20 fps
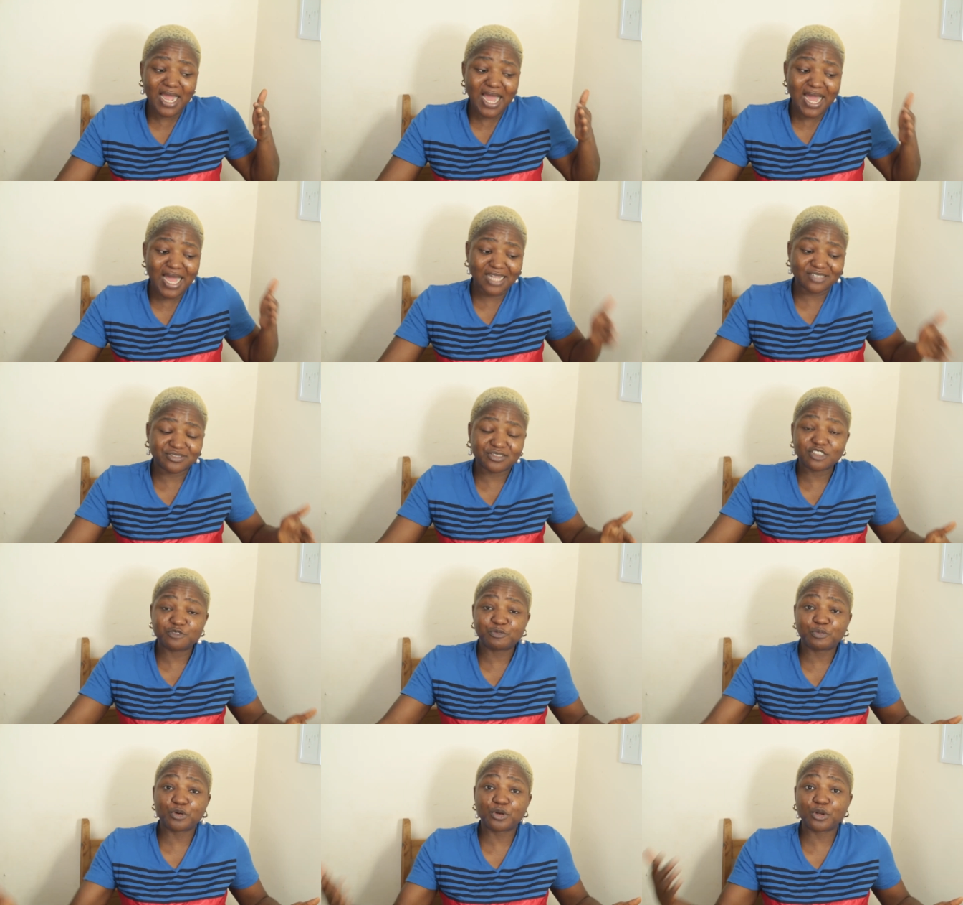as
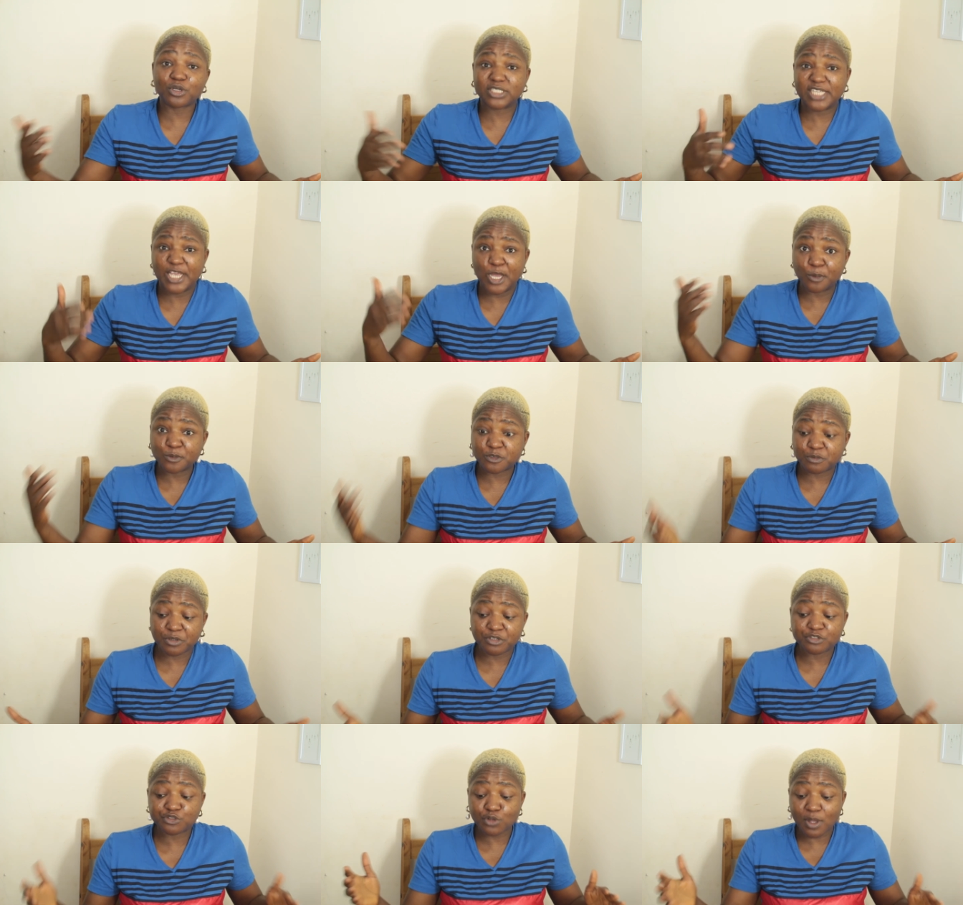this product helped
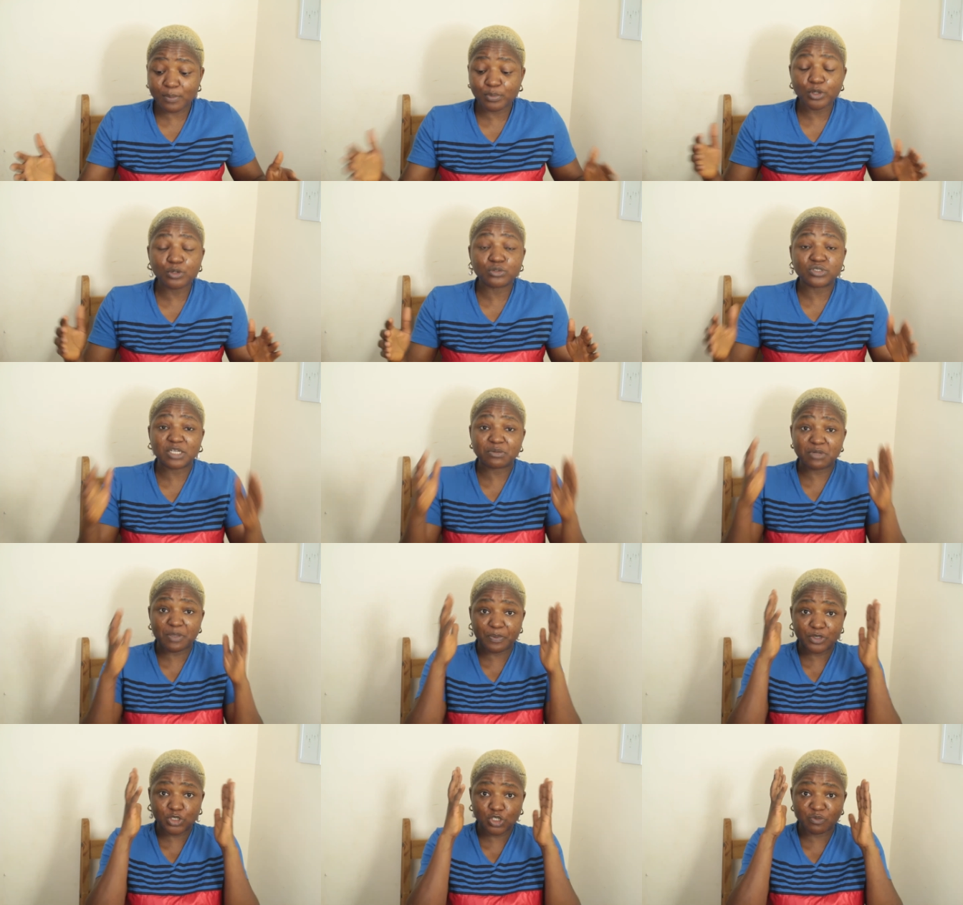me. So I'm going to take
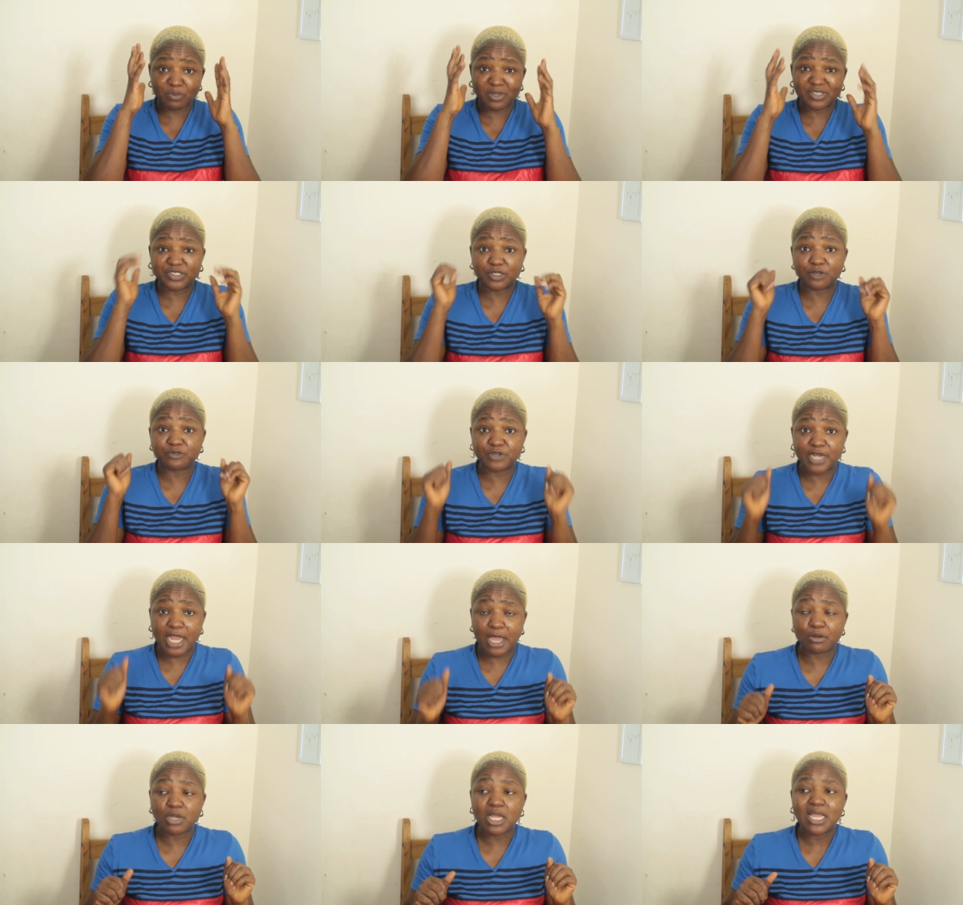a picture of myself
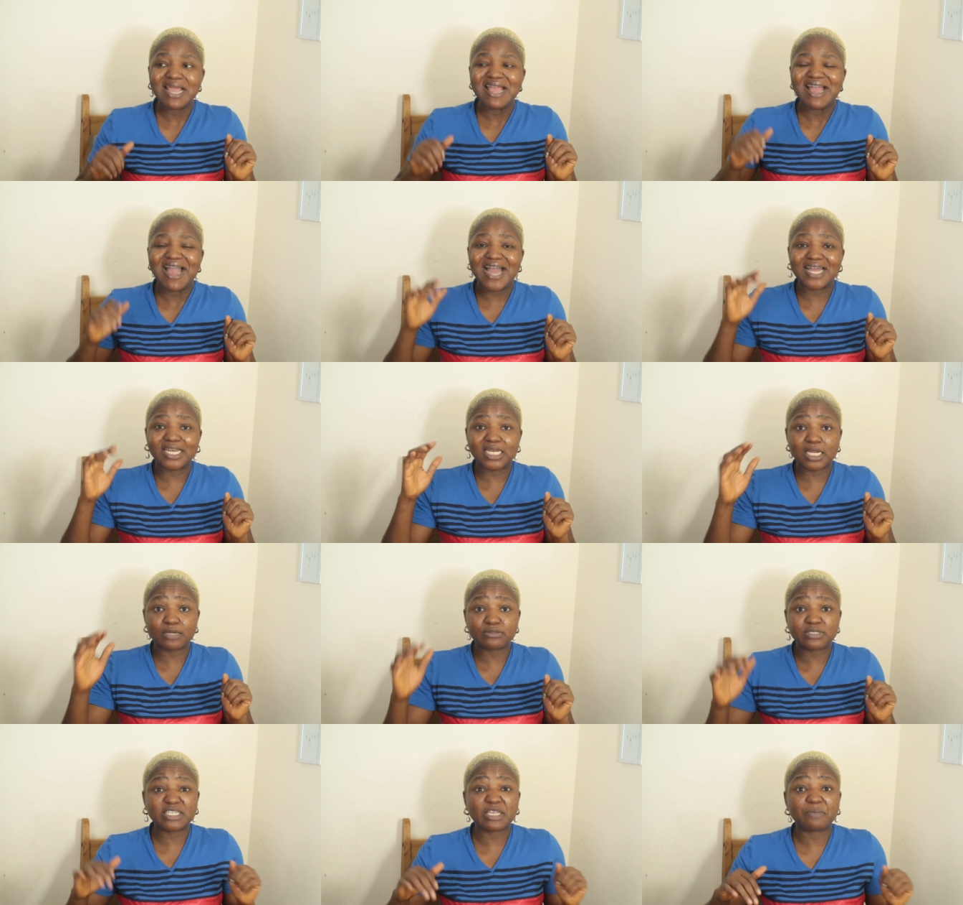now, and then
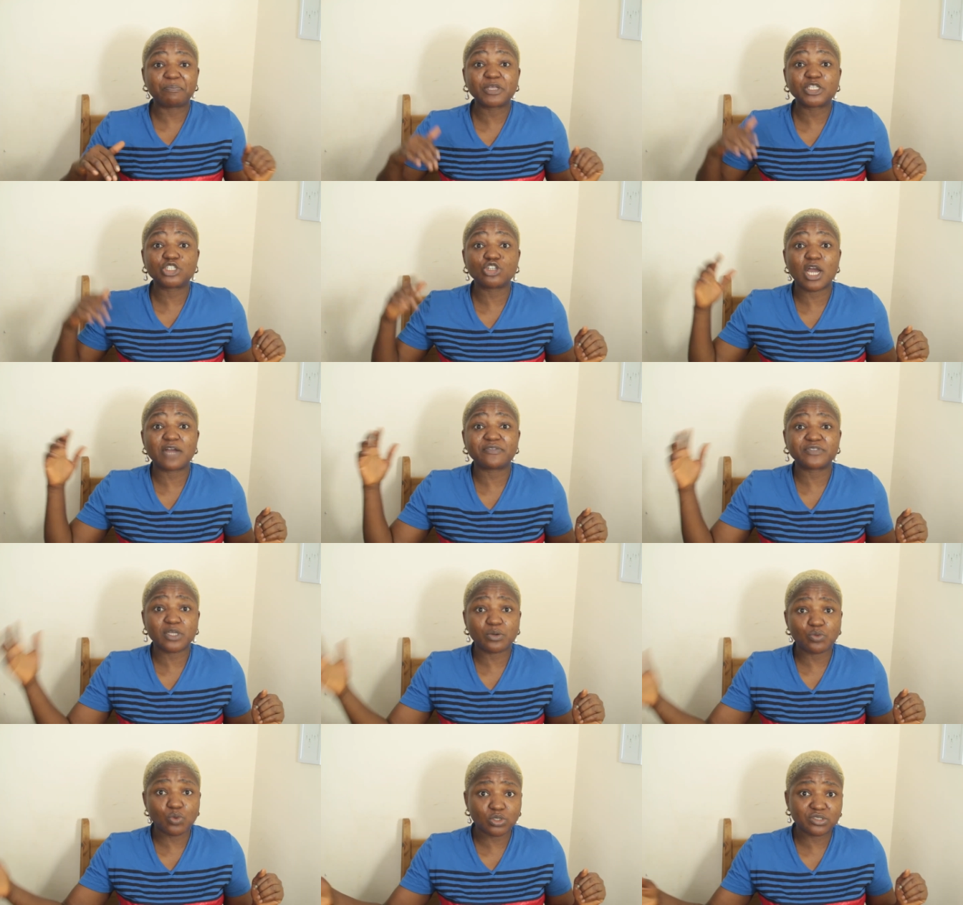I'll take a picture
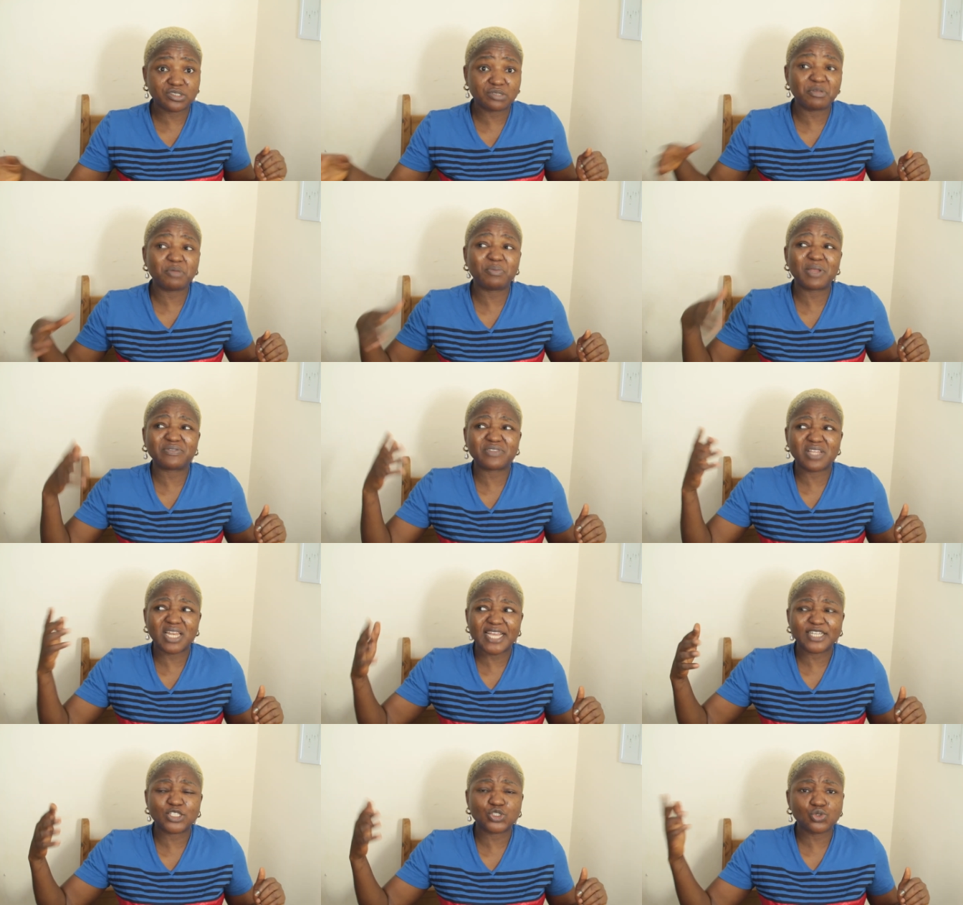afterwards, maybe
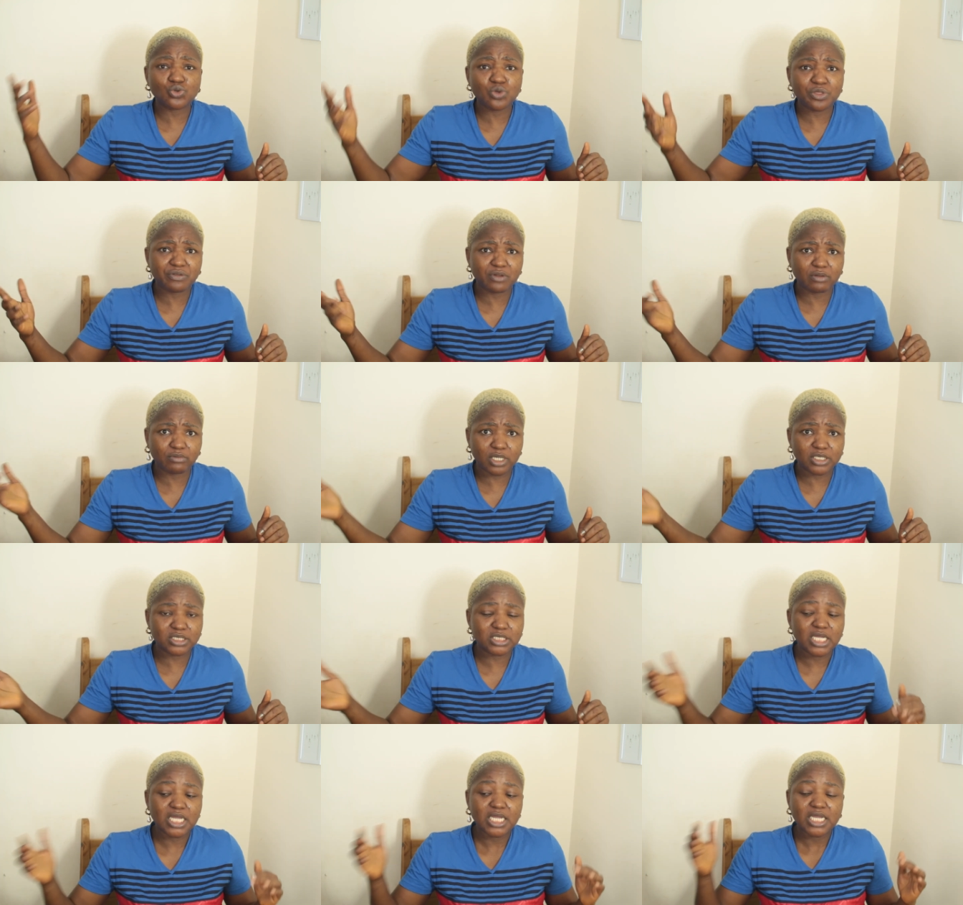after like 2-3
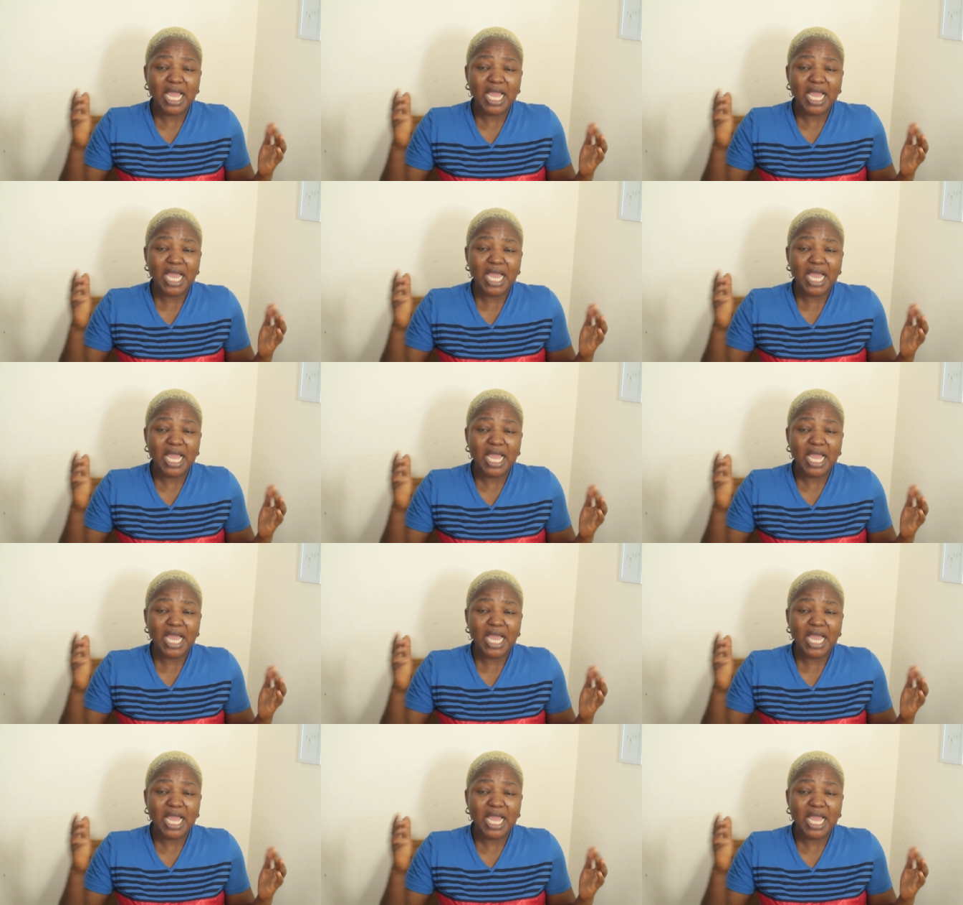weeks.